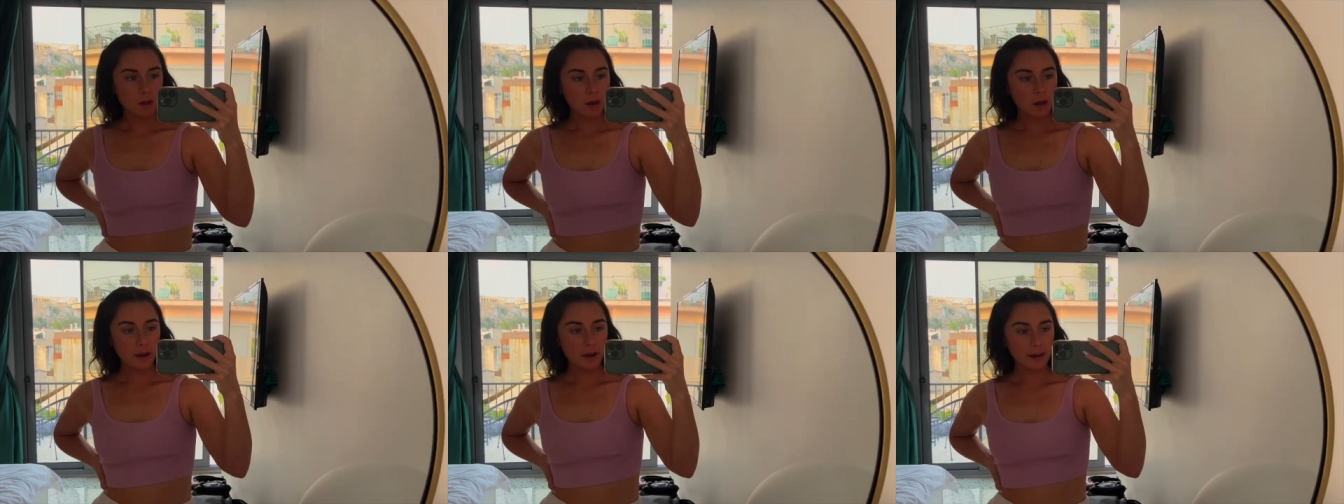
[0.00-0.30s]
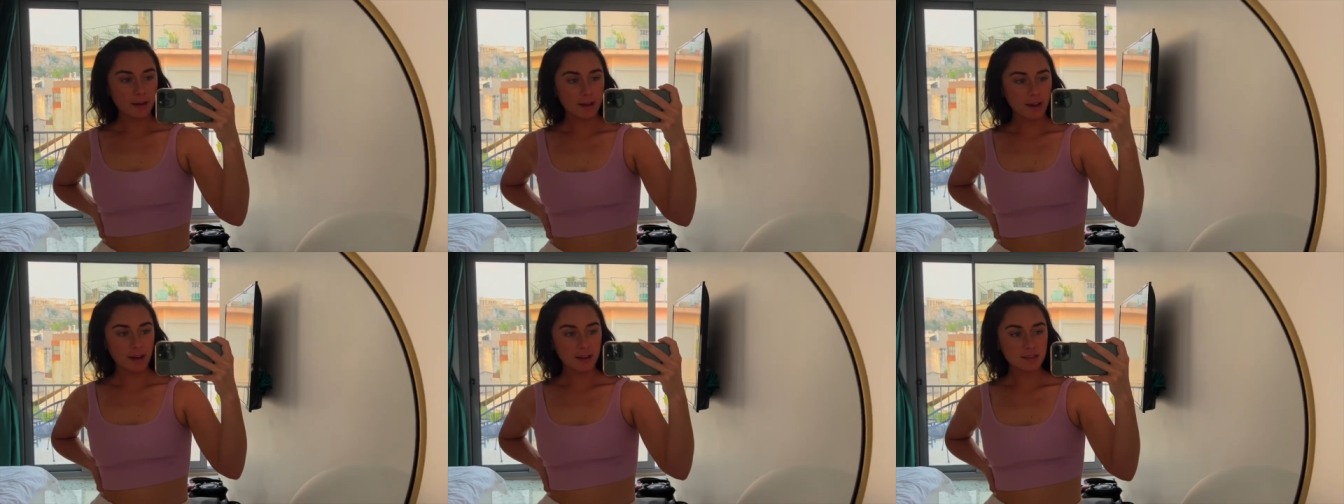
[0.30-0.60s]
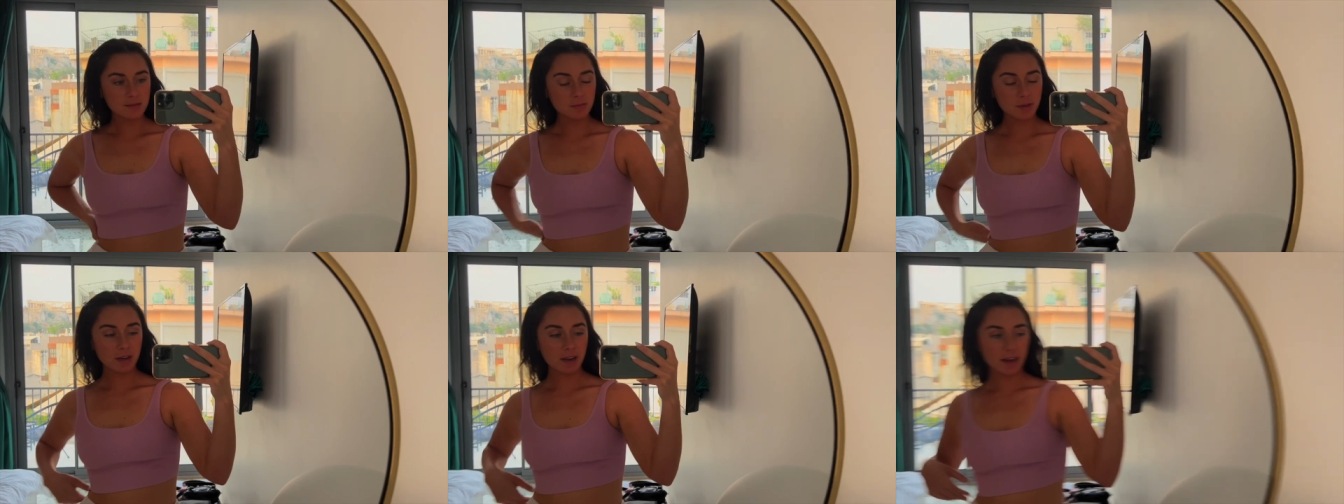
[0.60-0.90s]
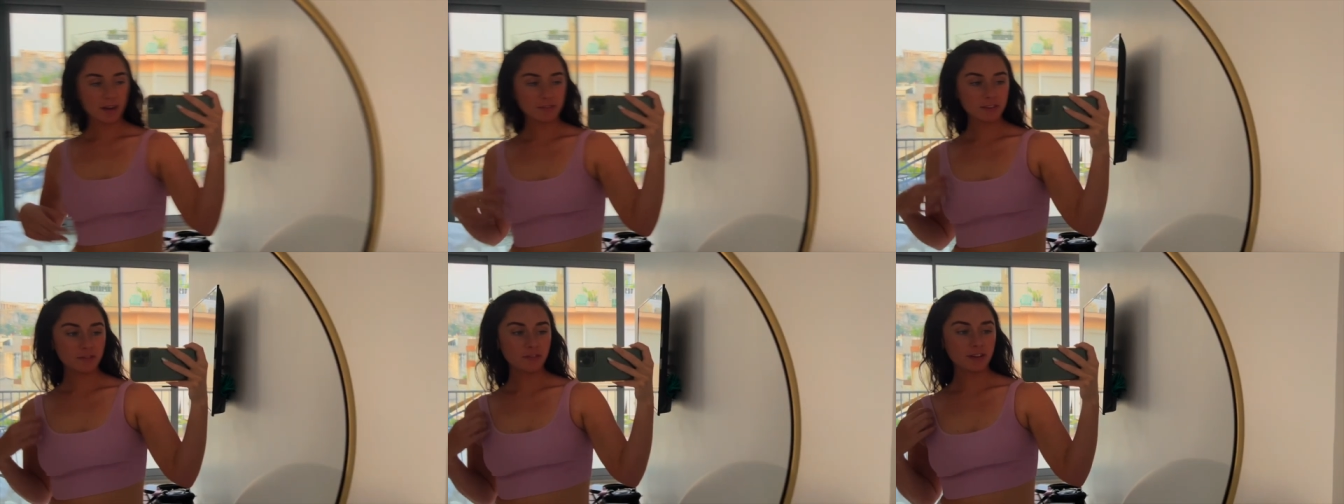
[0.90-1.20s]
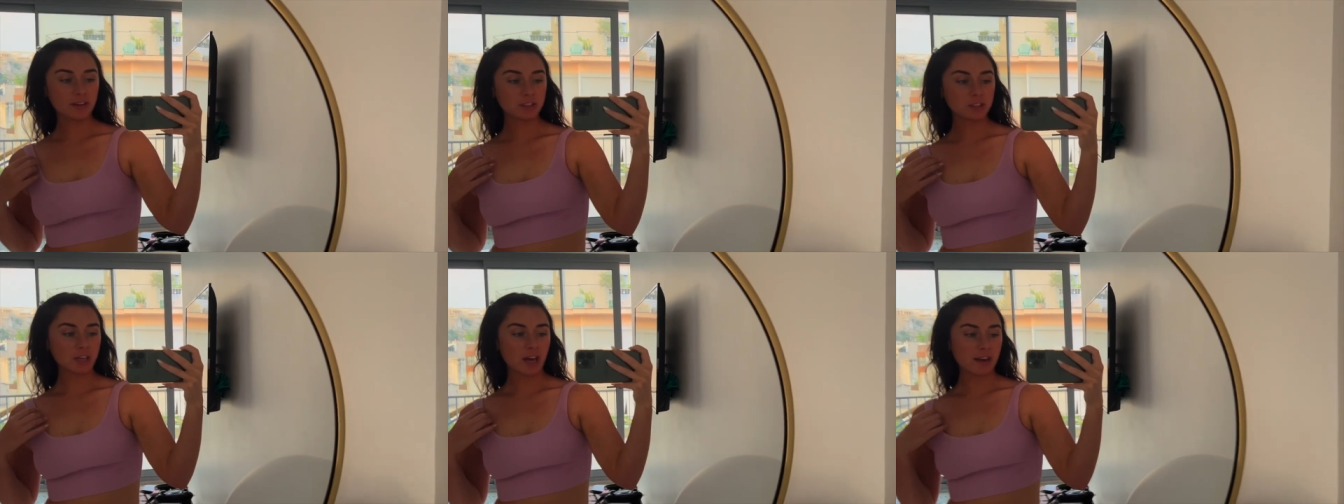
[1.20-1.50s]
All right, guys, I'm gonna have to
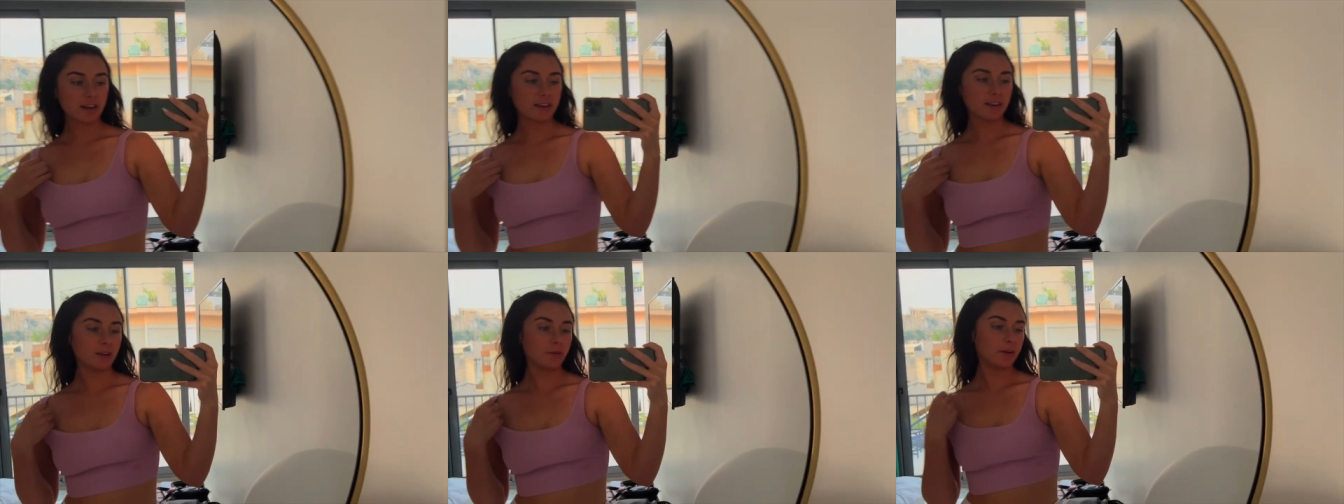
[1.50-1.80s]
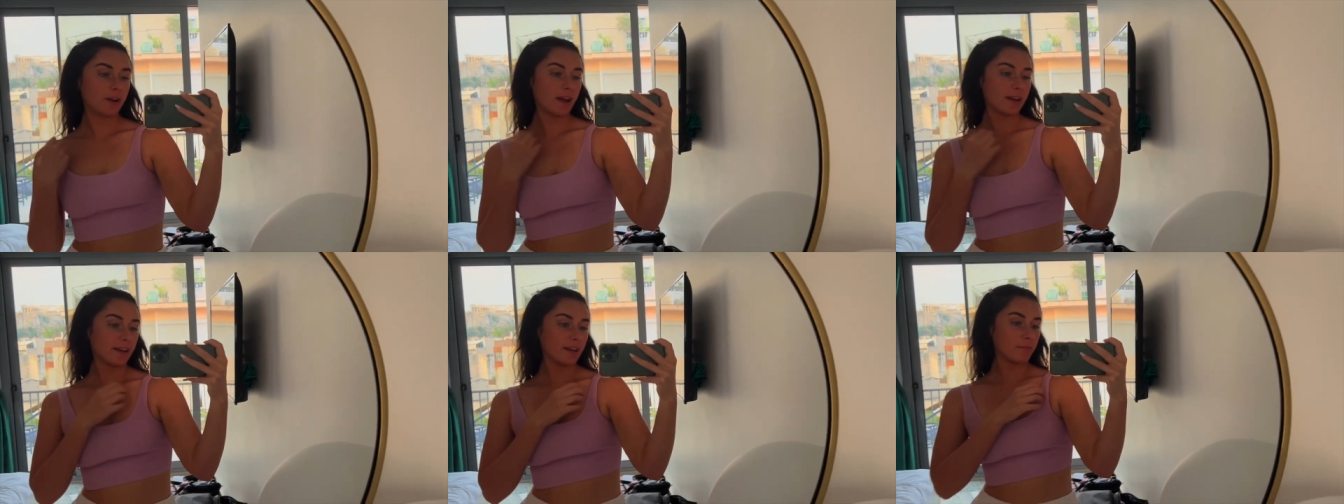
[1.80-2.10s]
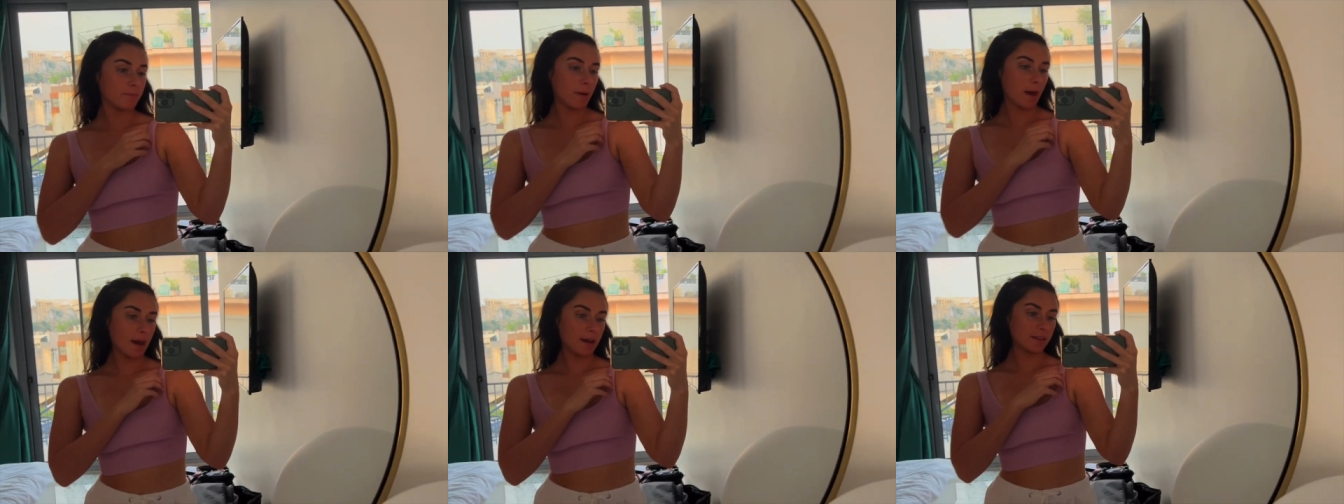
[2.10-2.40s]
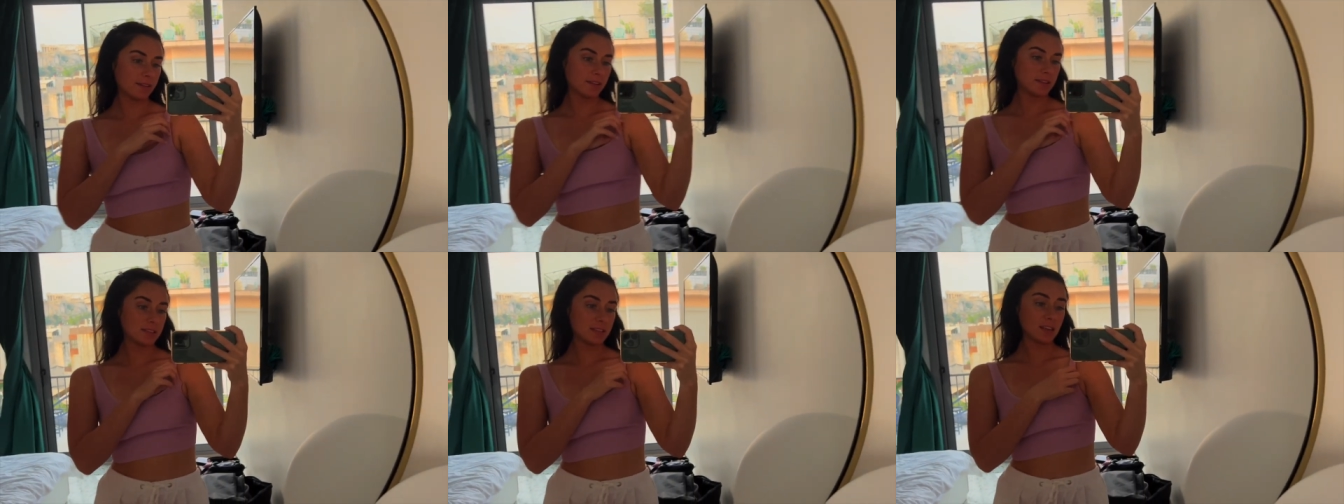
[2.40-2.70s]
finish editing when I get back this